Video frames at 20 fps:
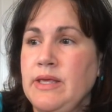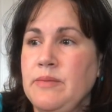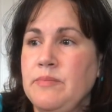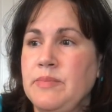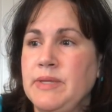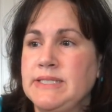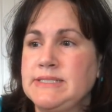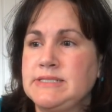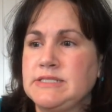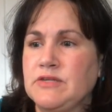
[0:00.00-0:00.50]

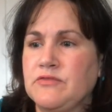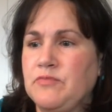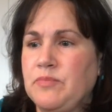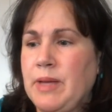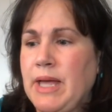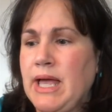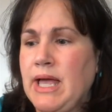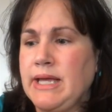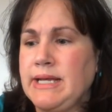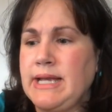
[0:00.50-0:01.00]
Bits of
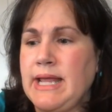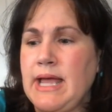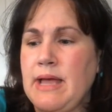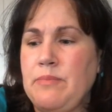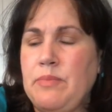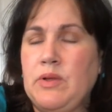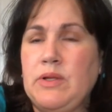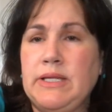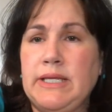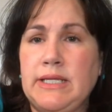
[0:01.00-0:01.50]

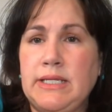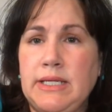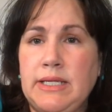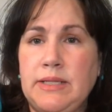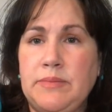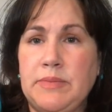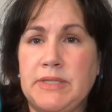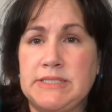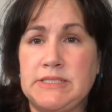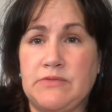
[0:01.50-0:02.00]
pineapple in
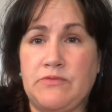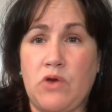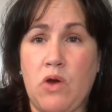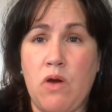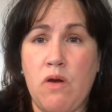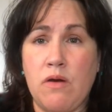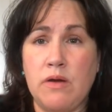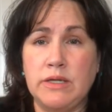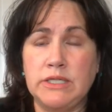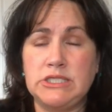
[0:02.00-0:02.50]
it, bits of
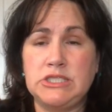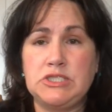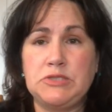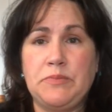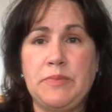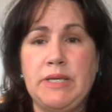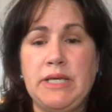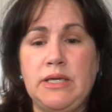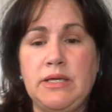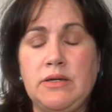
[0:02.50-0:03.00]
orange
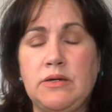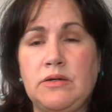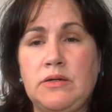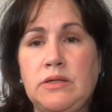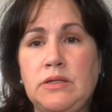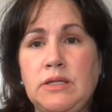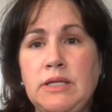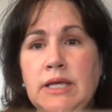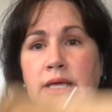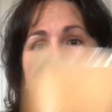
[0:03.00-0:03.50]

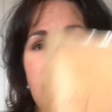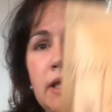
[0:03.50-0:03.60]
peel.